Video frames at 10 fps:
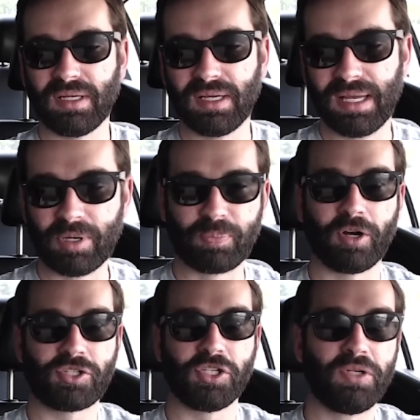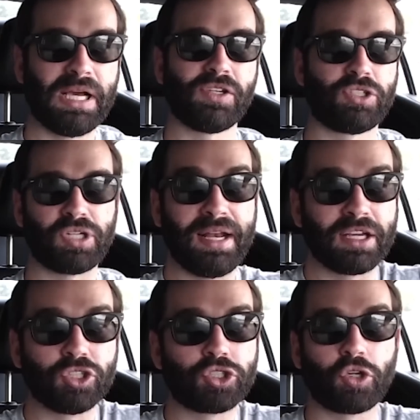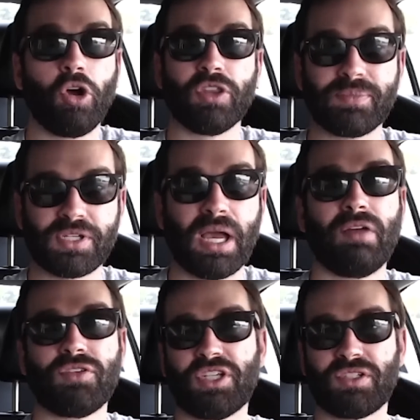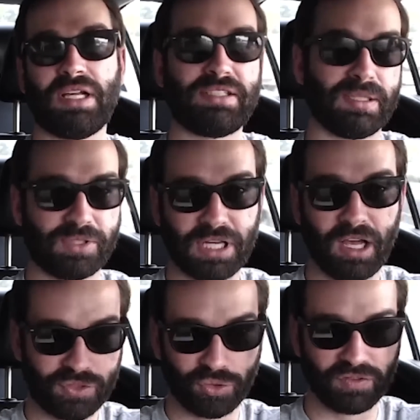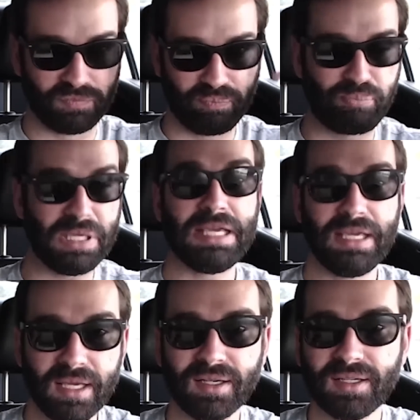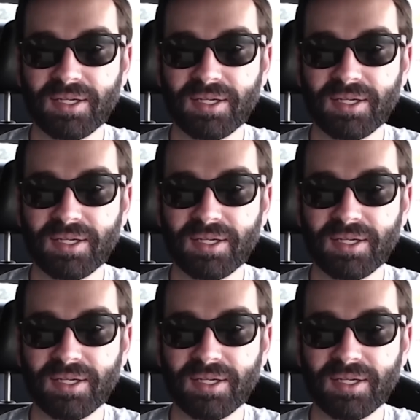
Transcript: um, a person who doesn't try to control themselves and just lets themselves sort of be,